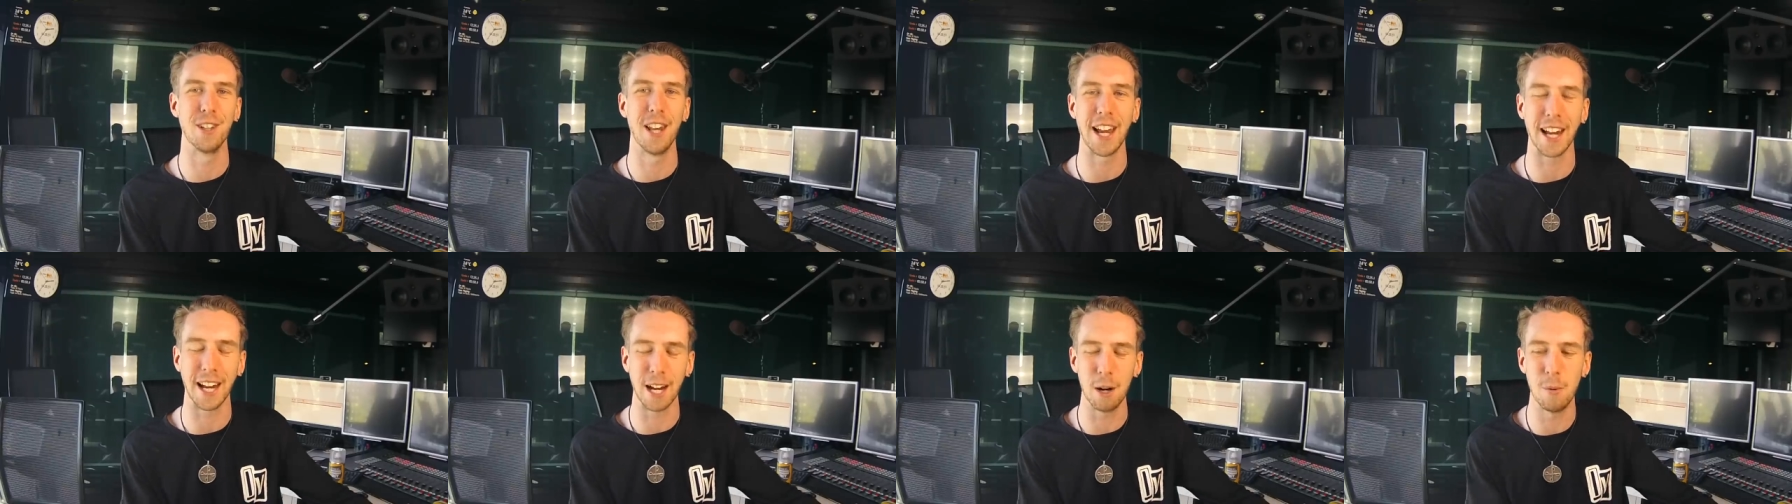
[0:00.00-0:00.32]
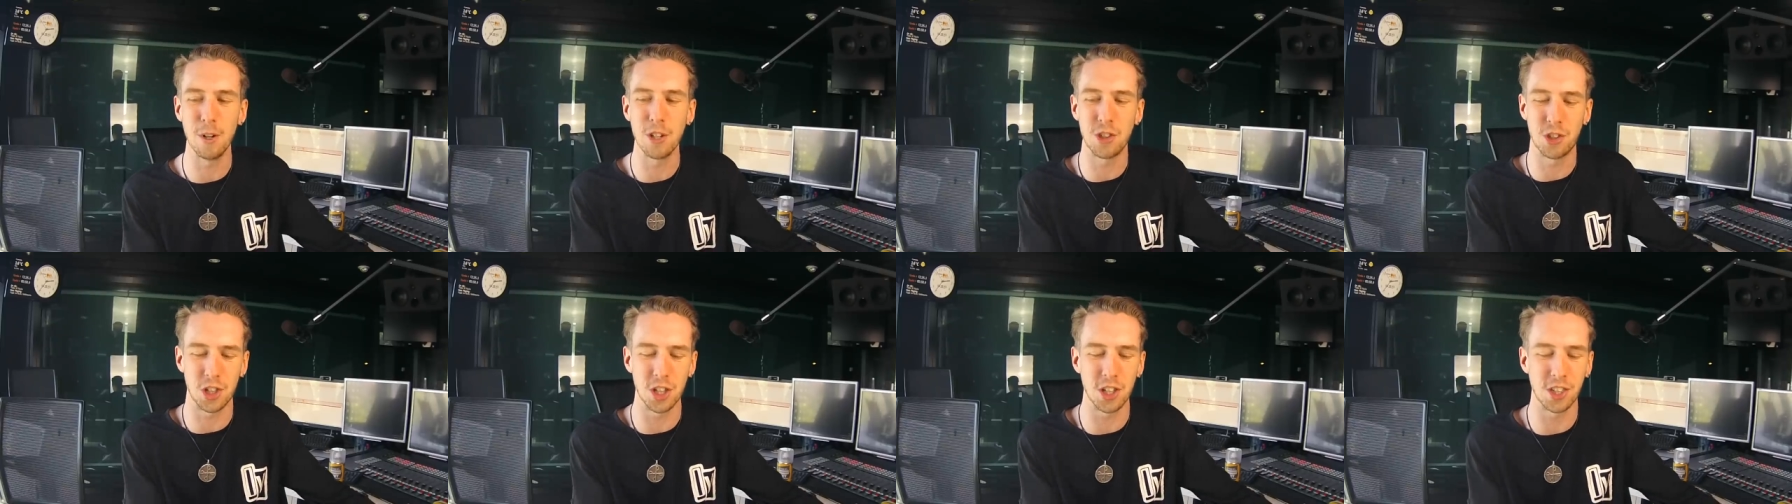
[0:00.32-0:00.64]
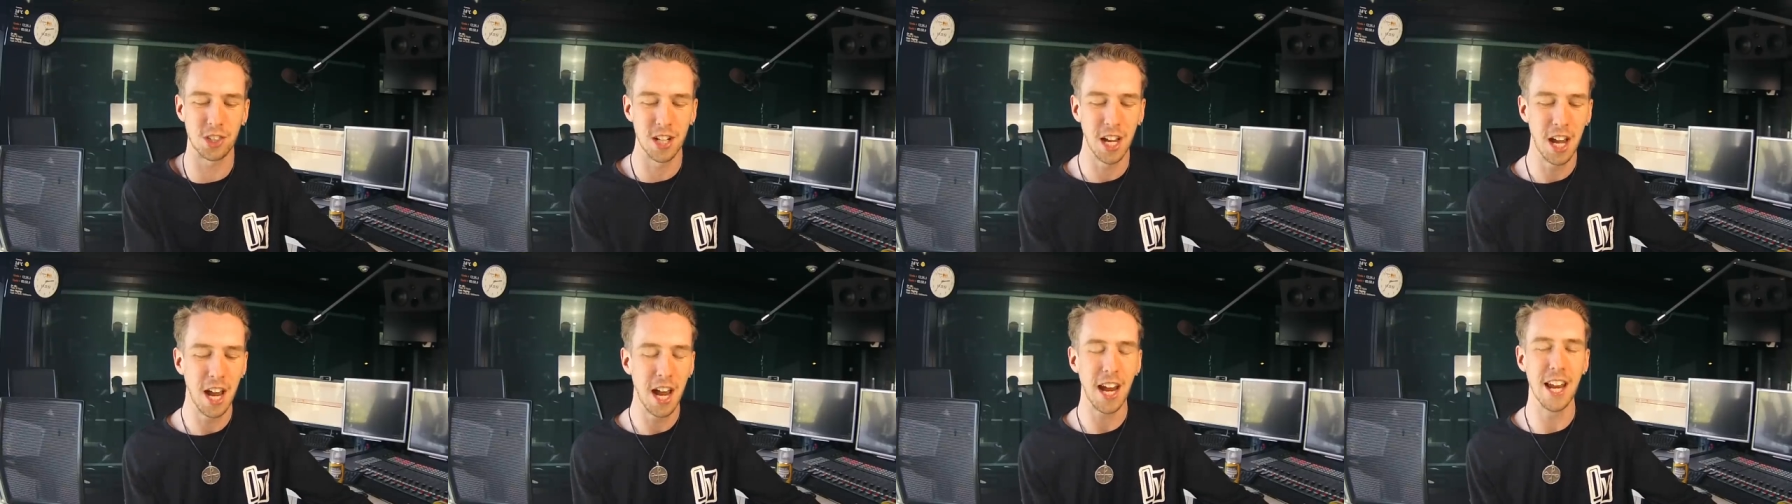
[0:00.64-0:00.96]
Like, it was
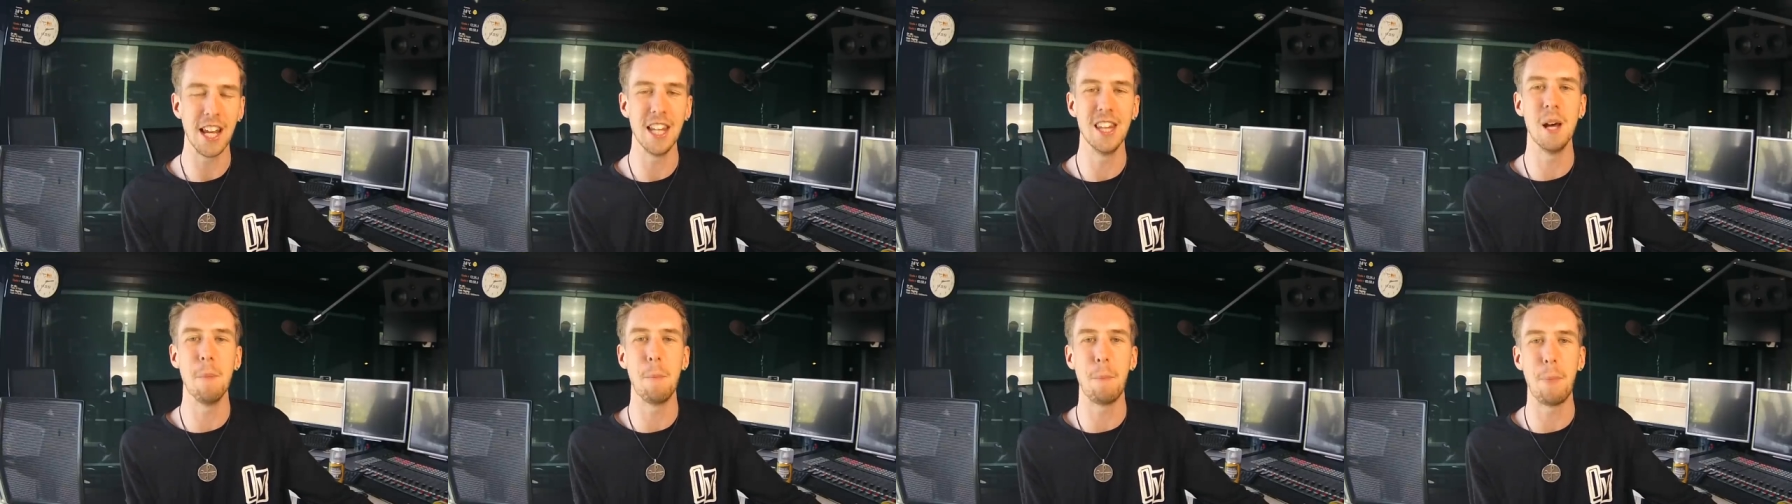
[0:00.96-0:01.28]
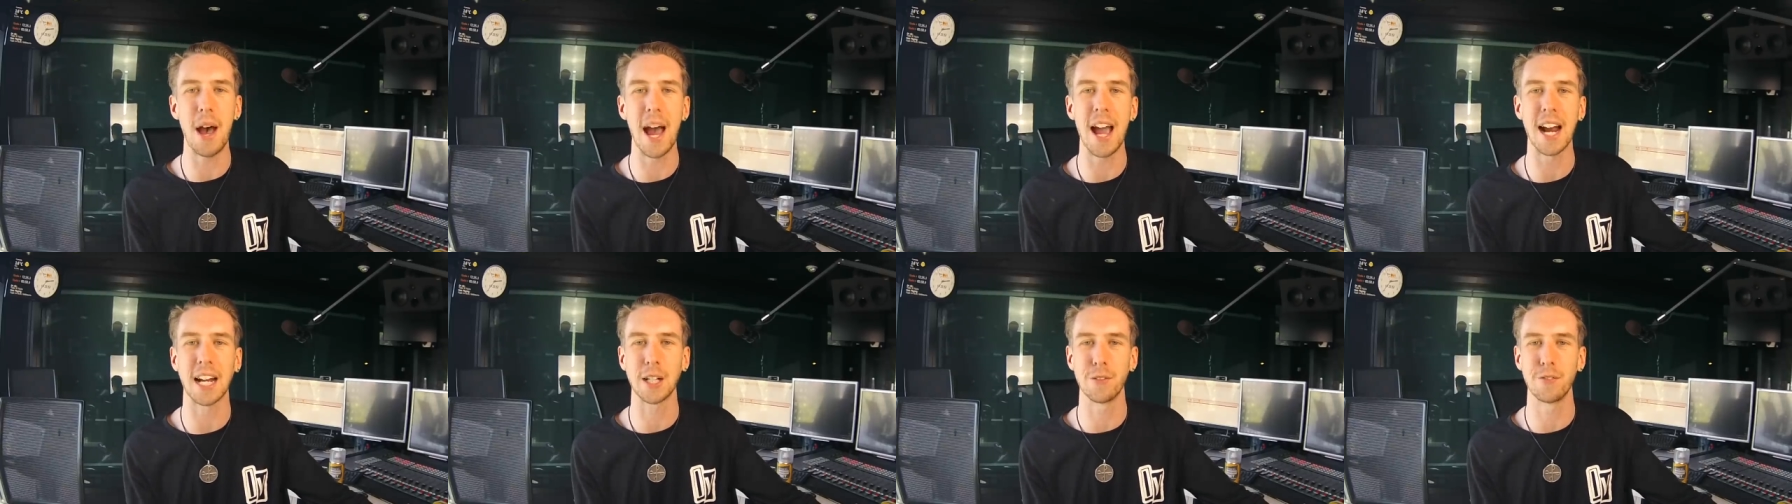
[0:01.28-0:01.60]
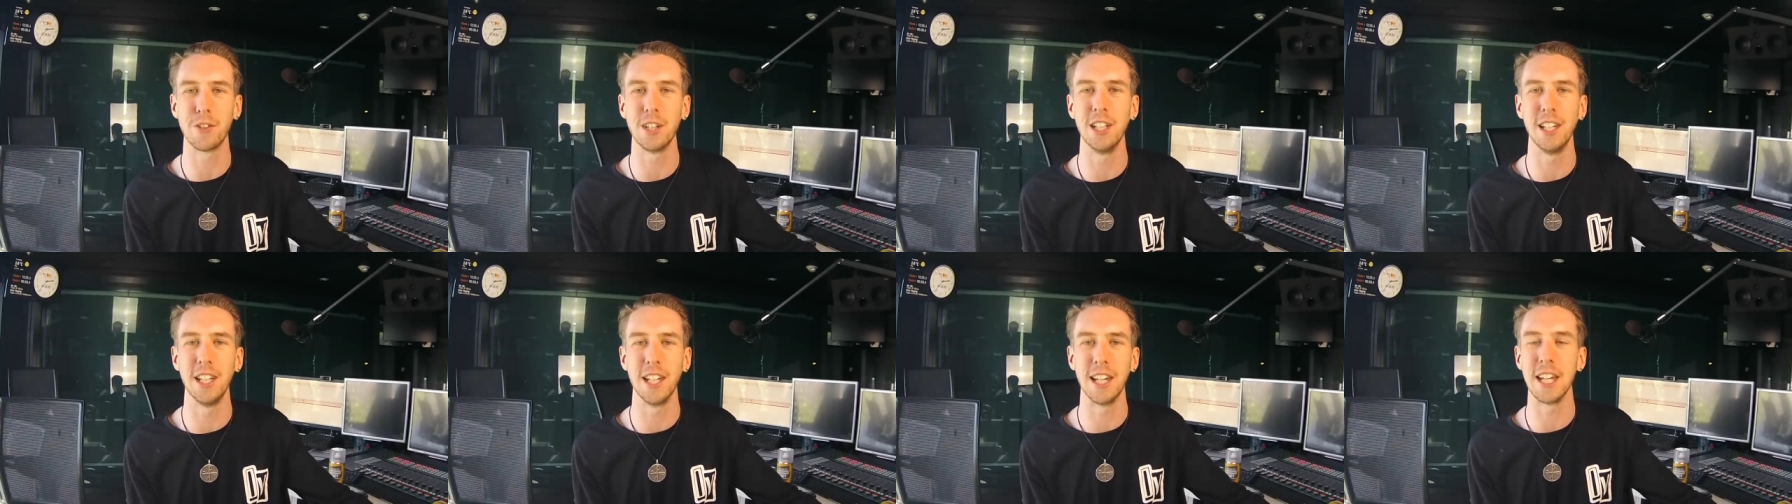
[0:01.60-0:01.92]
just in the back
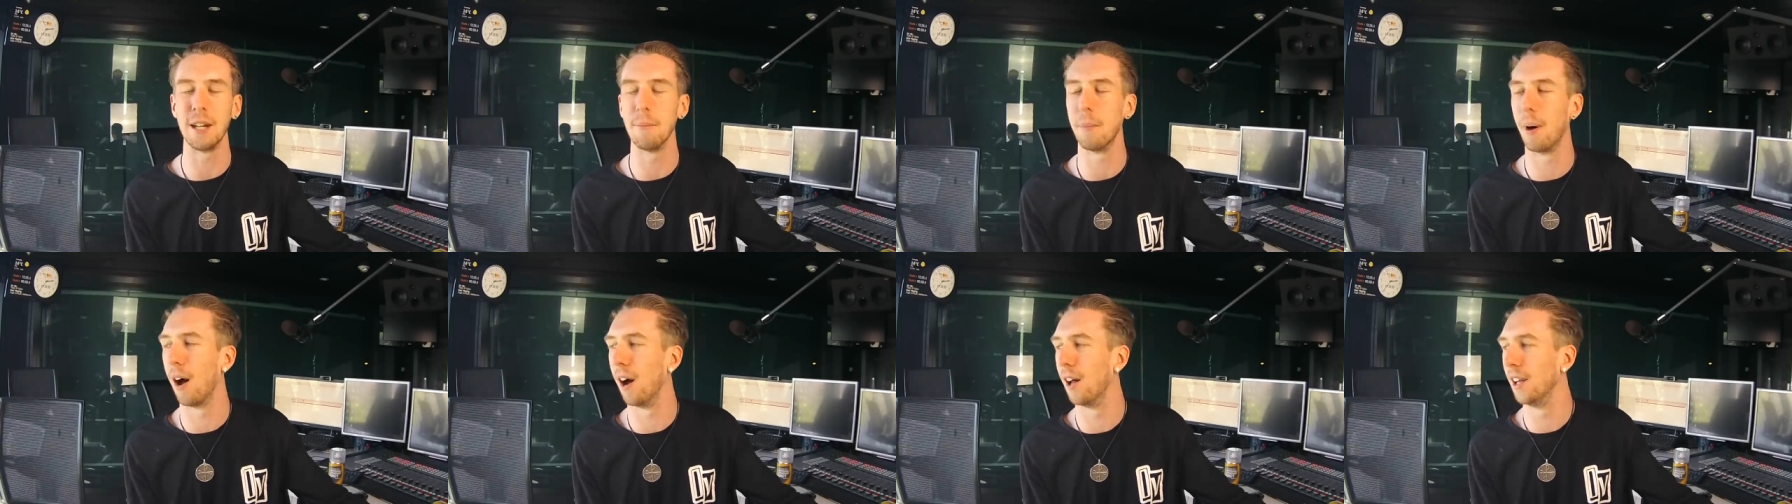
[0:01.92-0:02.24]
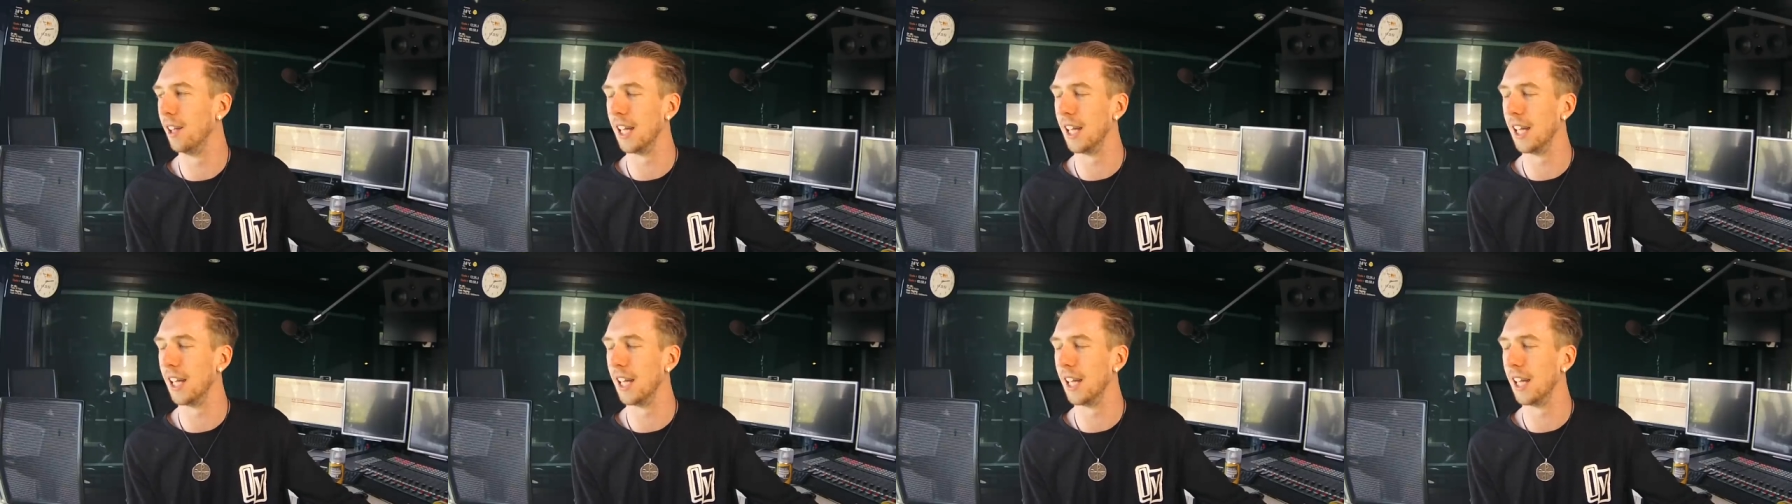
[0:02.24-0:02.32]
of a limo.